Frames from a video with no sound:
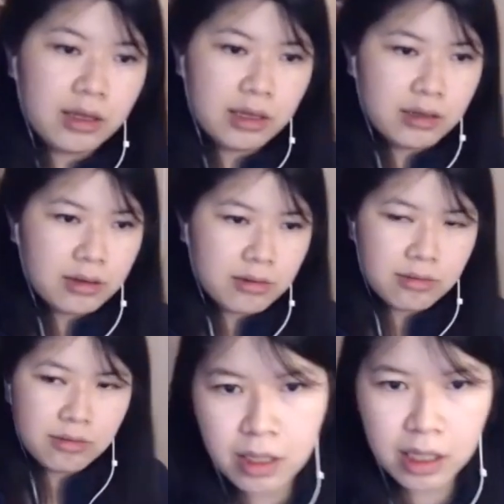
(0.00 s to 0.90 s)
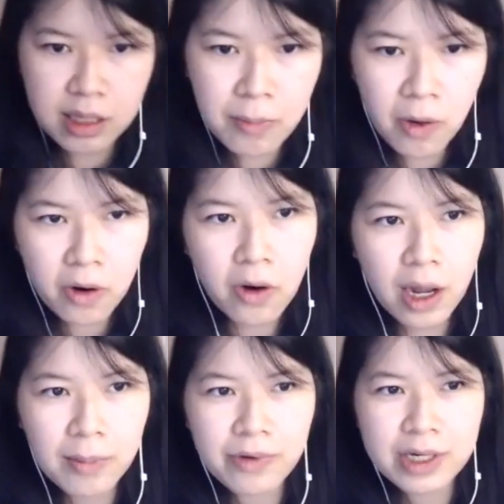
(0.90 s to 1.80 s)
I think getting more
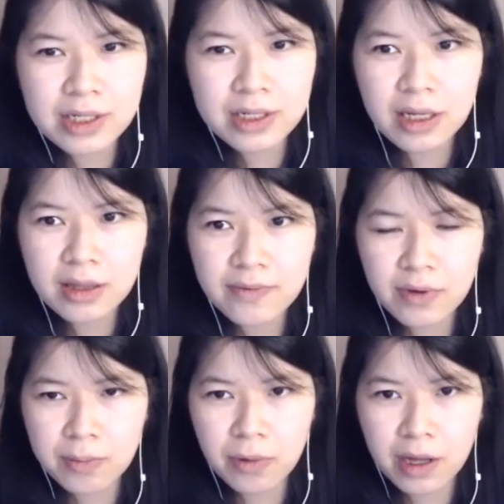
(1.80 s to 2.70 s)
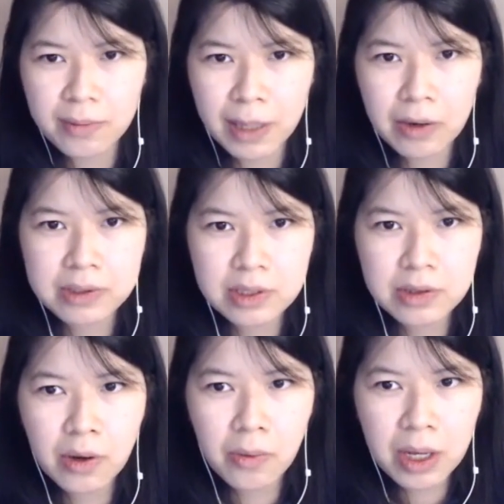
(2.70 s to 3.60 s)
collaboration in for the product, but also
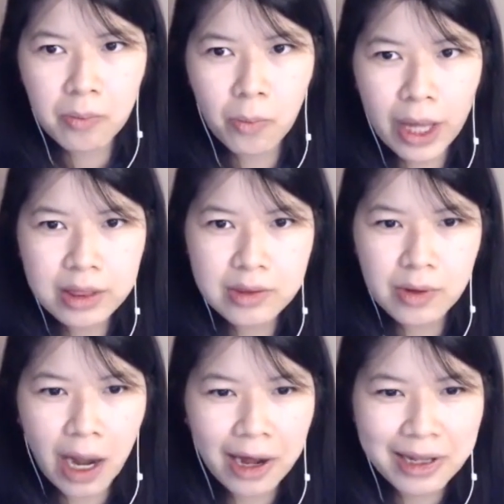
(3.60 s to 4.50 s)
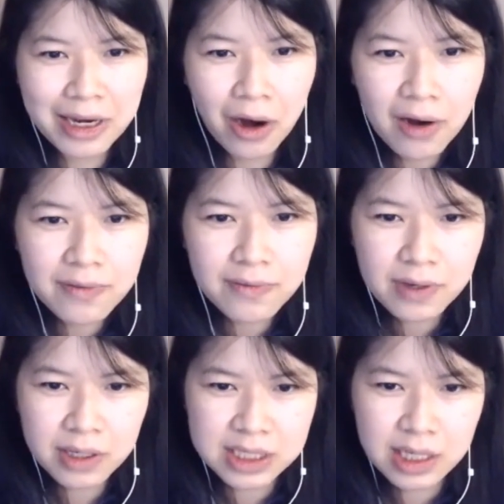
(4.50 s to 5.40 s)
knowing when to cut it off
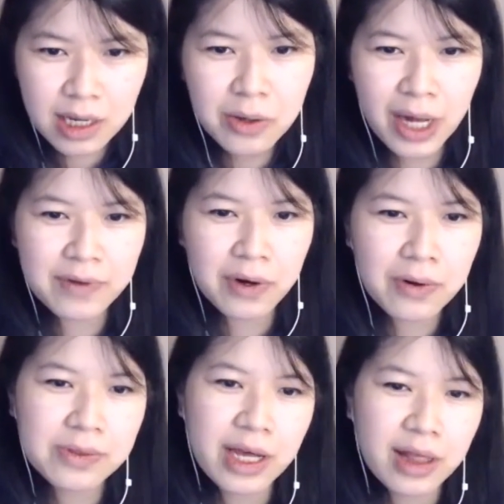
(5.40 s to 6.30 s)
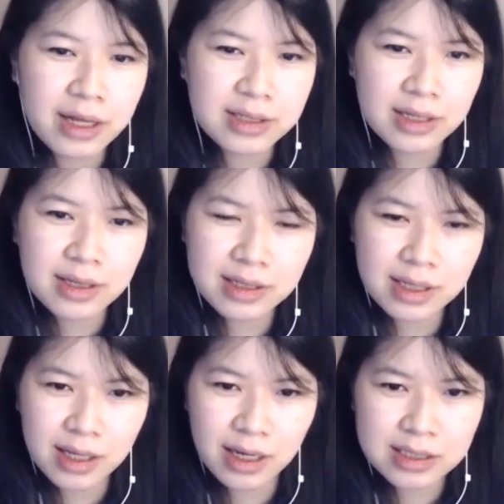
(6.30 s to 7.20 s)
because you have your own deadlines and things
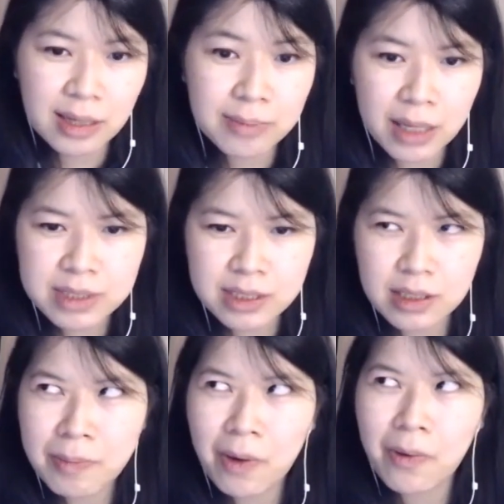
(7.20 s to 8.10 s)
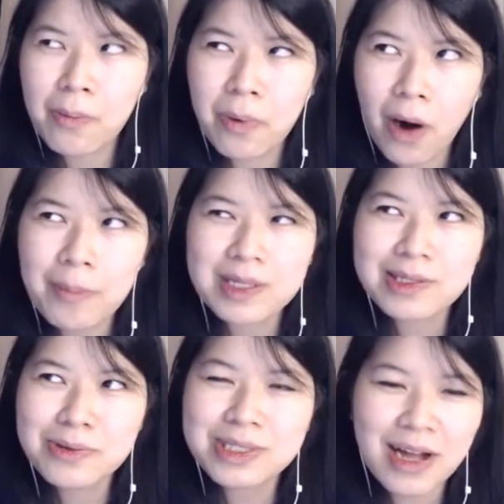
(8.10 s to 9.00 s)
like that. And sometimes people who promise
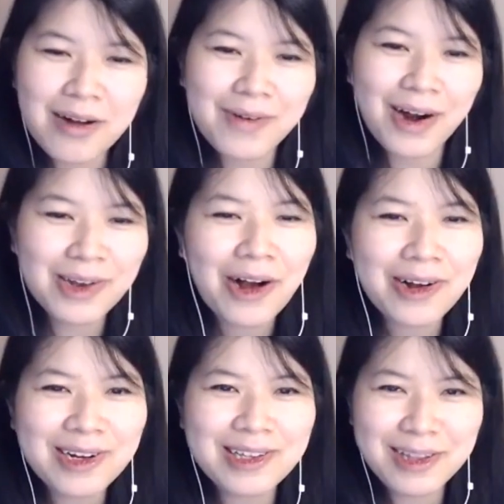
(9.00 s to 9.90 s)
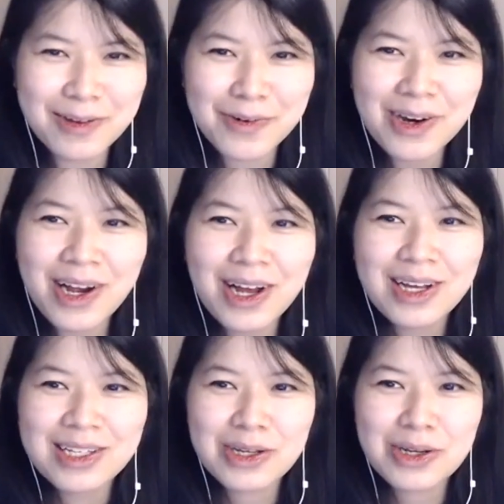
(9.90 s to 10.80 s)
you stuff are not going to deliver.
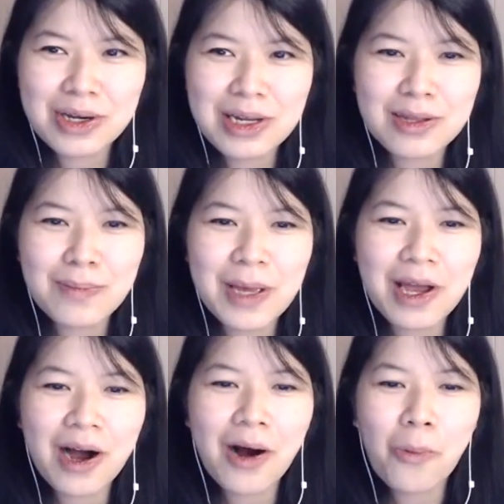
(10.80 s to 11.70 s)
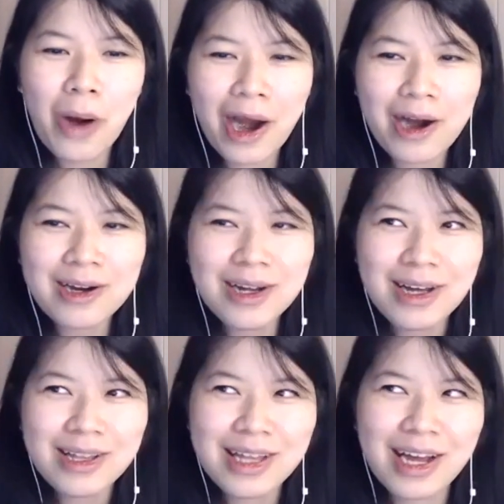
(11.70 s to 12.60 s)
So you need to be aware
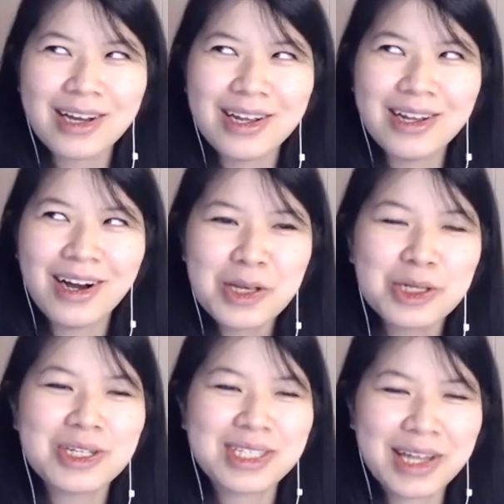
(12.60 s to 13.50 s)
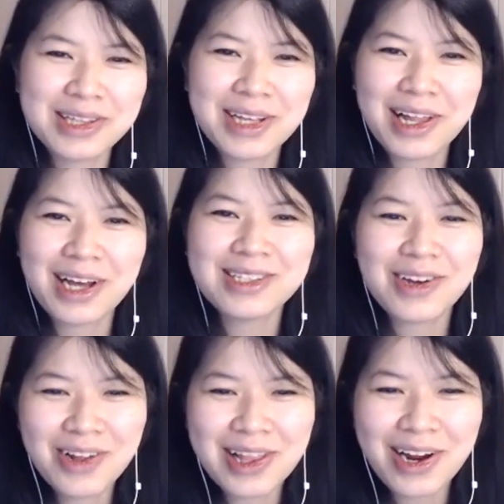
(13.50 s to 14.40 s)
that you should set the deadlines
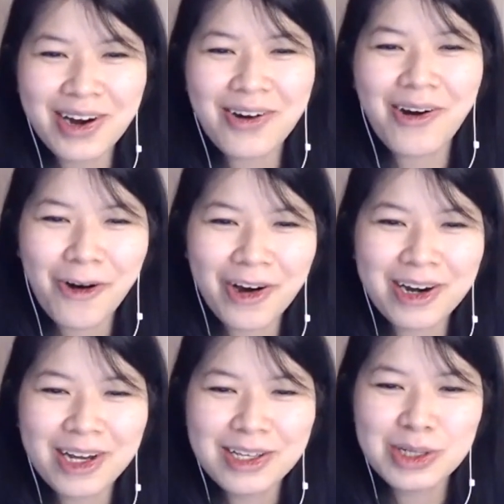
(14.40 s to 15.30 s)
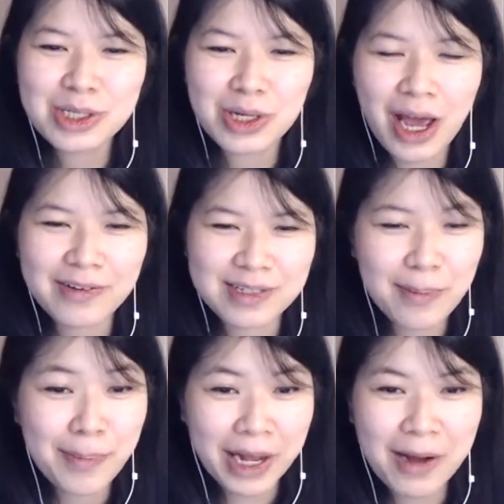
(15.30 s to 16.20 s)
earlier or you should have
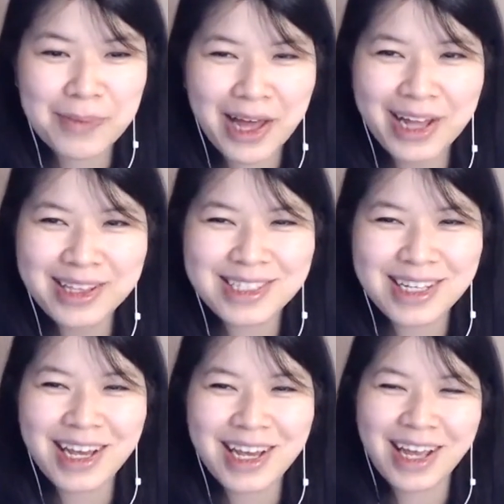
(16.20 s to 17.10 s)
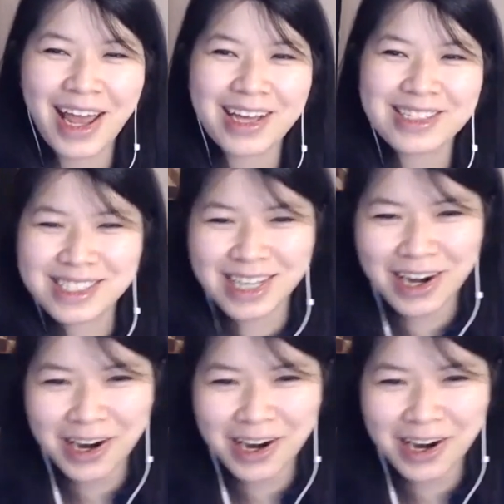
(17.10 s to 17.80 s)
some backup plans in case